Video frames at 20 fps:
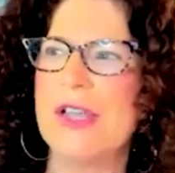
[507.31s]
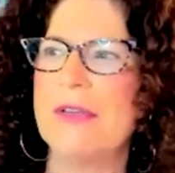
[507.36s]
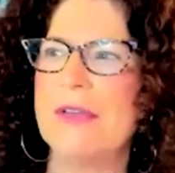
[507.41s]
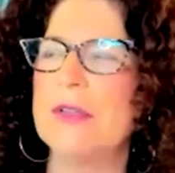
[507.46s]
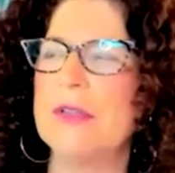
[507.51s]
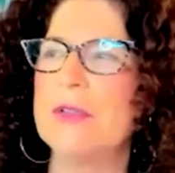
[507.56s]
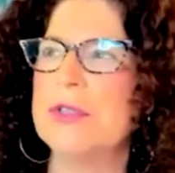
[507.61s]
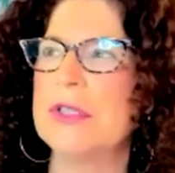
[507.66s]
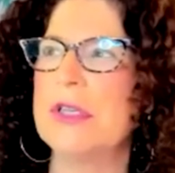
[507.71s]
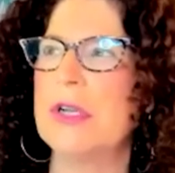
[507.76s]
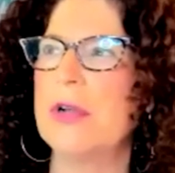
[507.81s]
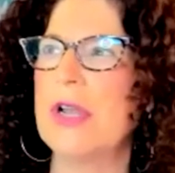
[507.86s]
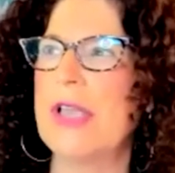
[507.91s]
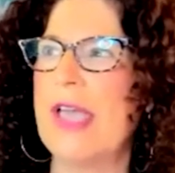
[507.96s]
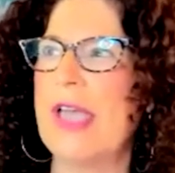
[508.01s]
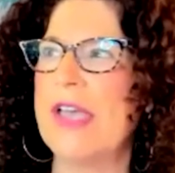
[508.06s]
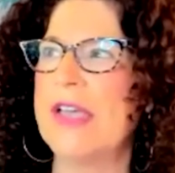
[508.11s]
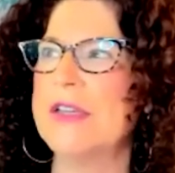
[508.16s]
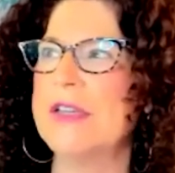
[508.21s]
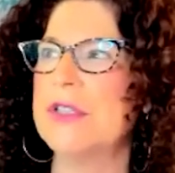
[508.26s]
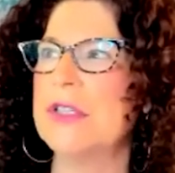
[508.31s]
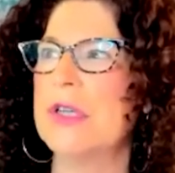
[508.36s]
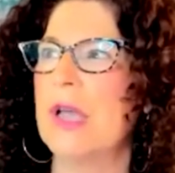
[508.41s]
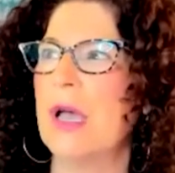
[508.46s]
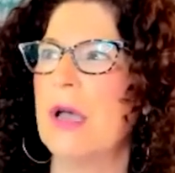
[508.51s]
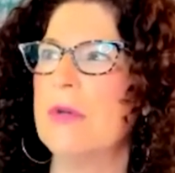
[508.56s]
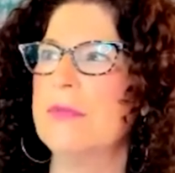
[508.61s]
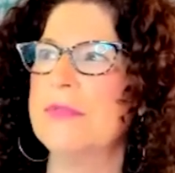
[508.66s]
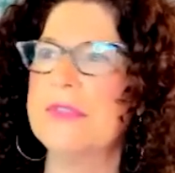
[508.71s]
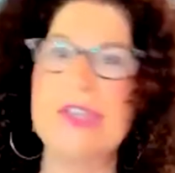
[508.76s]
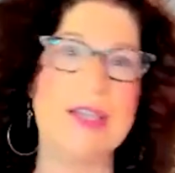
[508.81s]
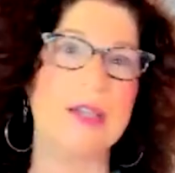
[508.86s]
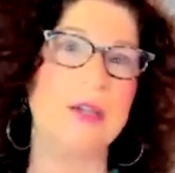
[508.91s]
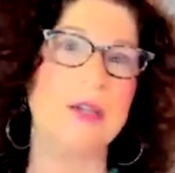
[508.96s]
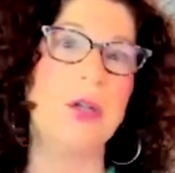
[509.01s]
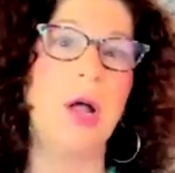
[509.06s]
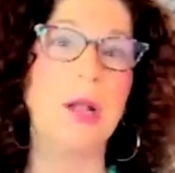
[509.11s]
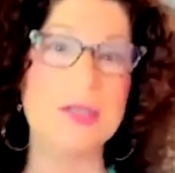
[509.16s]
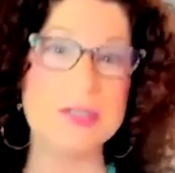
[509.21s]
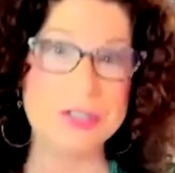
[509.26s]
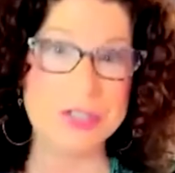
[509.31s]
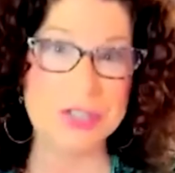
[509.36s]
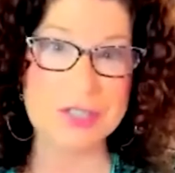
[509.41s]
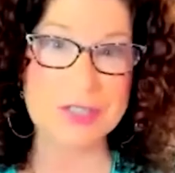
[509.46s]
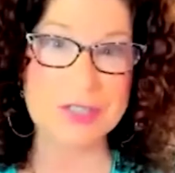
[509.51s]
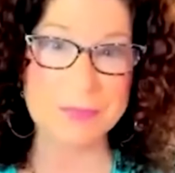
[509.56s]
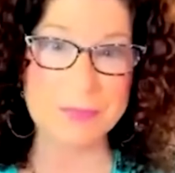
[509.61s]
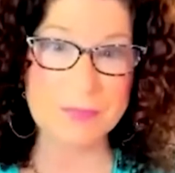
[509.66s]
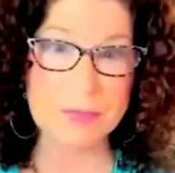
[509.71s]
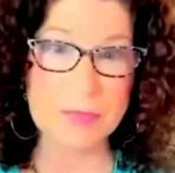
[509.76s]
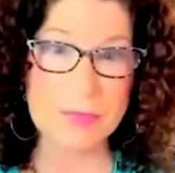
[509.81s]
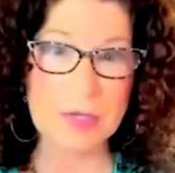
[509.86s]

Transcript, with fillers: evolutionary edge of technology